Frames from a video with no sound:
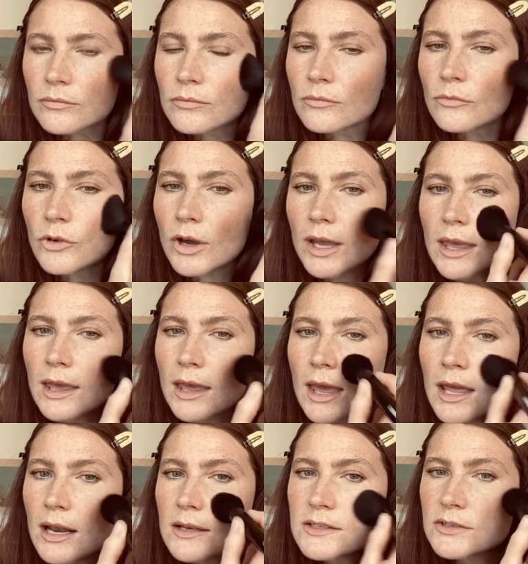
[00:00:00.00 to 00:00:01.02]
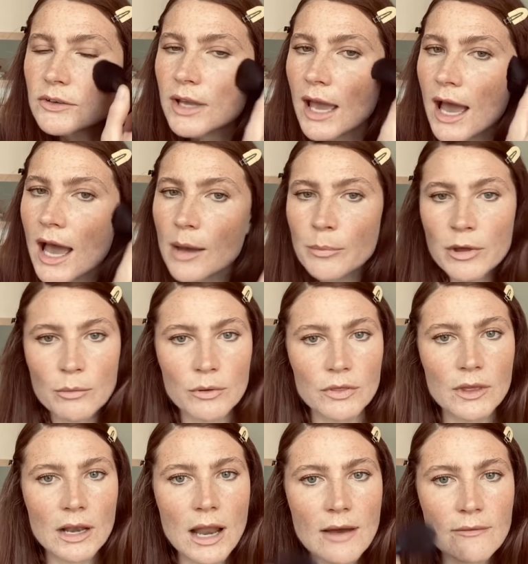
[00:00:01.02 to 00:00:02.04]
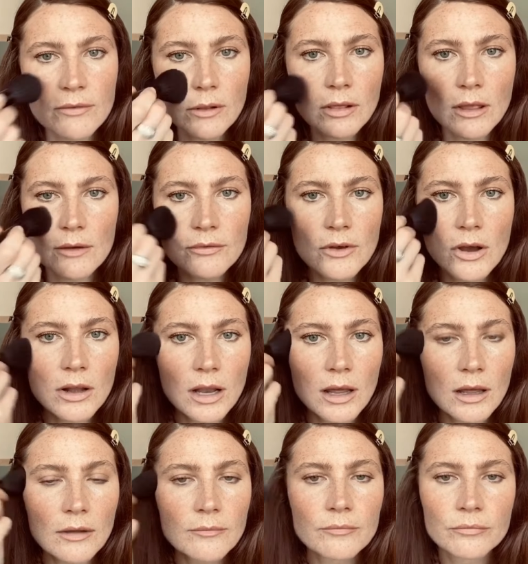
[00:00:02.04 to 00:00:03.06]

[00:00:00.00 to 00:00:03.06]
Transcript: working in until you're happy with the level of colour.